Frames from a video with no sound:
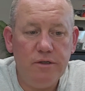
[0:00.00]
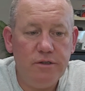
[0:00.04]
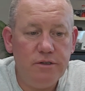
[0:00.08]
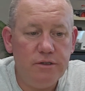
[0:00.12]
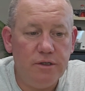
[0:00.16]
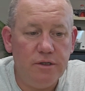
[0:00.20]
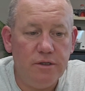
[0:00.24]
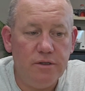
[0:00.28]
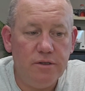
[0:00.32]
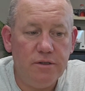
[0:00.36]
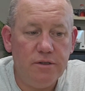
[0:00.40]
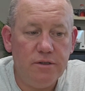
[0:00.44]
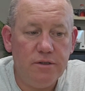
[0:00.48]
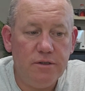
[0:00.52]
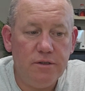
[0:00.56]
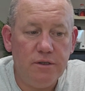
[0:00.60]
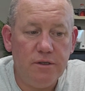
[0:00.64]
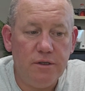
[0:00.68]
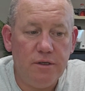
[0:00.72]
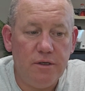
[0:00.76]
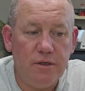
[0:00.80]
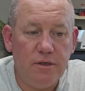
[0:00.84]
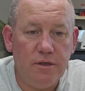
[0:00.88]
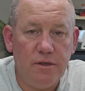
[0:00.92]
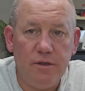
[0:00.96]
since
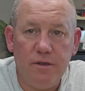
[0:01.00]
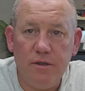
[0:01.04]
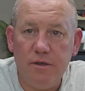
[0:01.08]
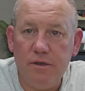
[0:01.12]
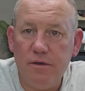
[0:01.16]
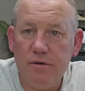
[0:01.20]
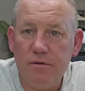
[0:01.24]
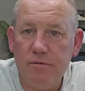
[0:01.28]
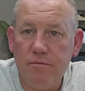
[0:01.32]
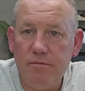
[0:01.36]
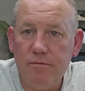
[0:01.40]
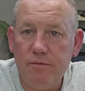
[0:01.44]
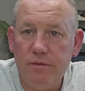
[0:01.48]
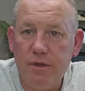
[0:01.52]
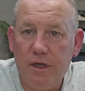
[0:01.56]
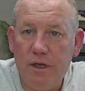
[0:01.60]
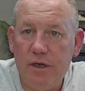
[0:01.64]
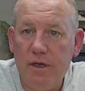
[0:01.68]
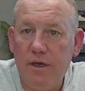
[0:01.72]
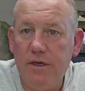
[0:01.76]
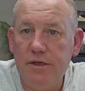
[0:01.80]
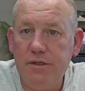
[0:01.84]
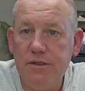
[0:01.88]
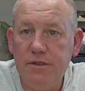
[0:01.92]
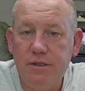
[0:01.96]
that
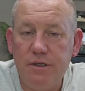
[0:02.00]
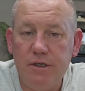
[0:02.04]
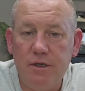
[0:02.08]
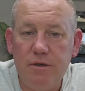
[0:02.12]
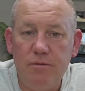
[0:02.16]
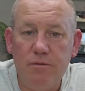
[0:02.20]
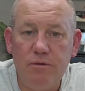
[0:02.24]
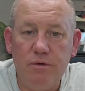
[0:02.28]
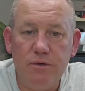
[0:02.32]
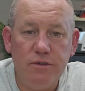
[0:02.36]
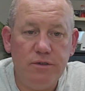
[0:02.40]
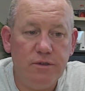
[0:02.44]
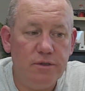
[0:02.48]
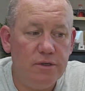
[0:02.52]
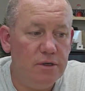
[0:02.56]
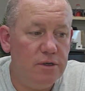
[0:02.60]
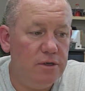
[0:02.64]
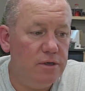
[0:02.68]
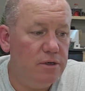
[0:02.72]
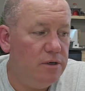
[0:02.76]
IC was